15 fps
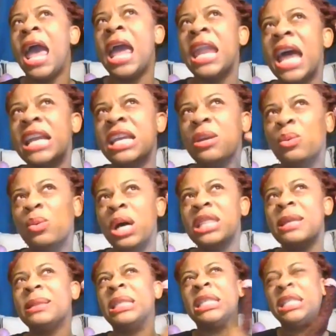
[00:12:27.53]
and I didn't
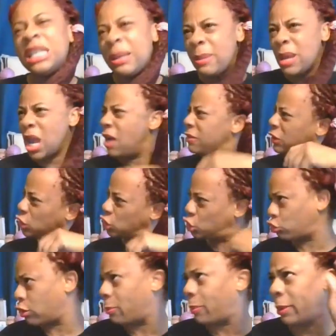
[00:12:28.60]
want them to see me on the
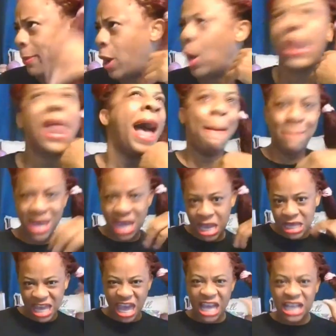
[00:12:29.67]
stripper pole. I
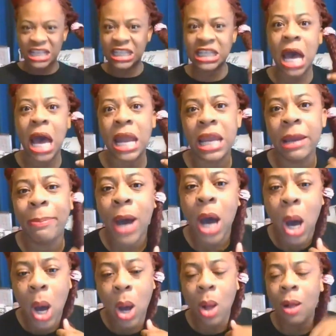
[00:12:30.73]
mean, the exotic
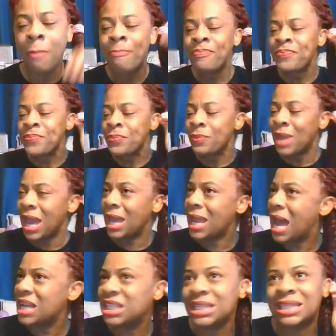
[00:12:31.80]
pole.
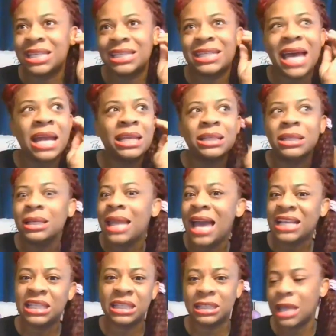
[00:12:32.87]
And I just decided to,
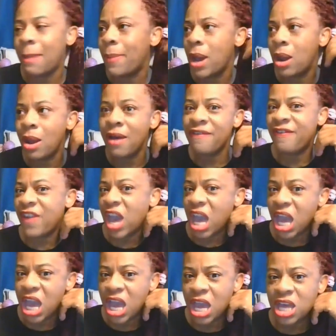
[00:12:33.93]
like, step out on
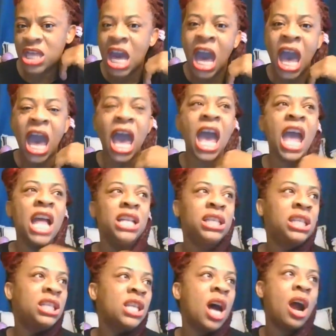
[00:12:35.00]
faith and
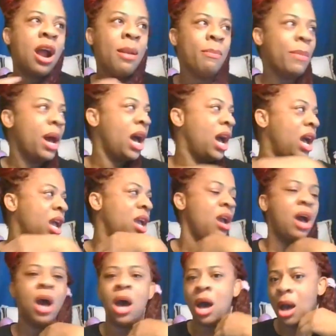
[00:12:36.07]
start my
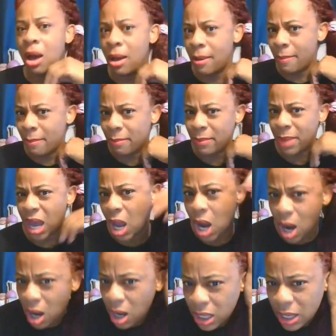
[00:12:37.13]

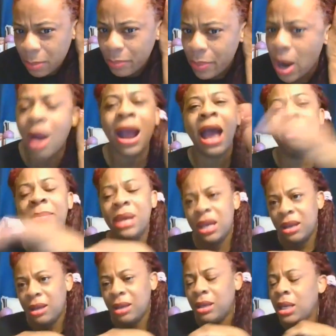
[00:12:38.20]
harlot bar. I
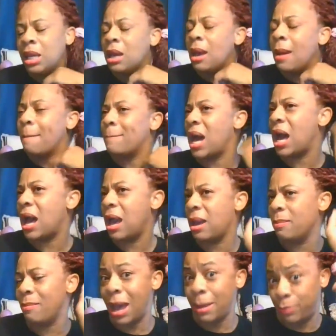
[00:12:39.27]
mean,
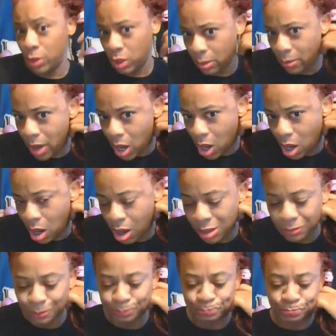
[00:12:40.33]
my beauty
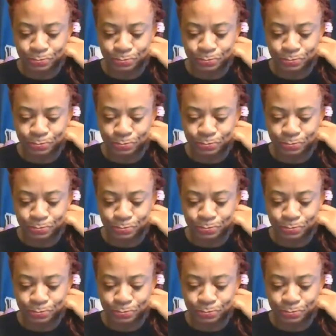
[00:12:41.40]
bar,